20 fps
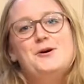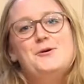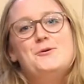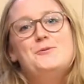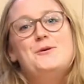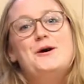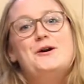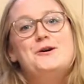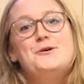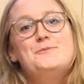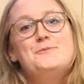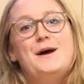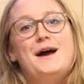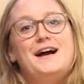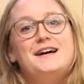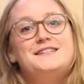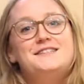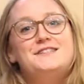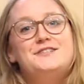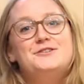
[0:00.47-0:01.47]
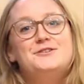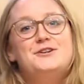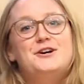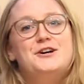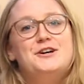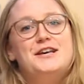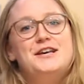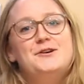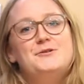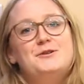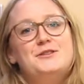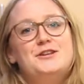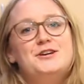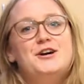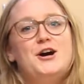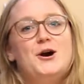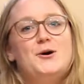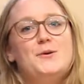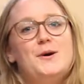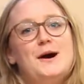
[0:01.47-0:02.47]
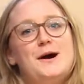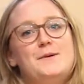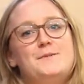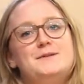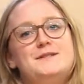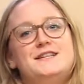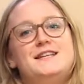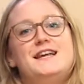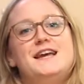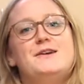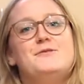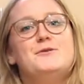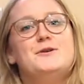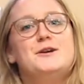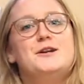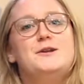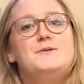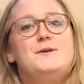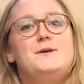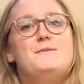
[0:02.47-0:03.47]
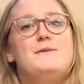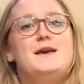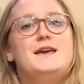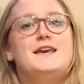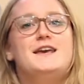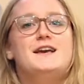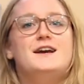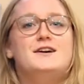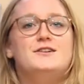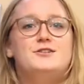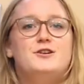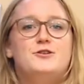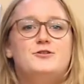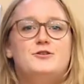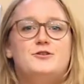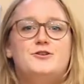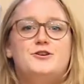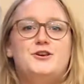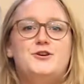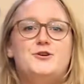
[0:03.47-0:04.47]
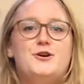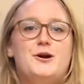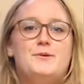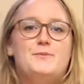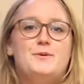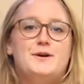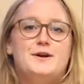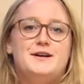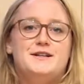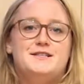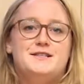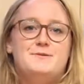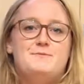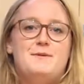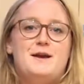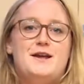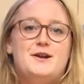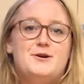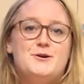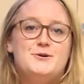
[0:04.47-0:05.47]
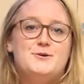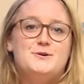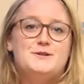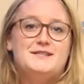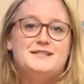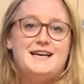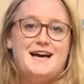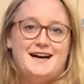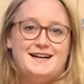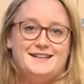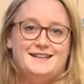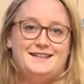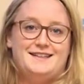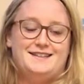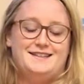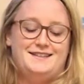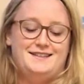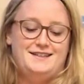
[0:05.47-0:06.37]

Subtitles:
Welcome back to Cooking with the Co-op. Today we're going to be making a local cucumber and tomato salad.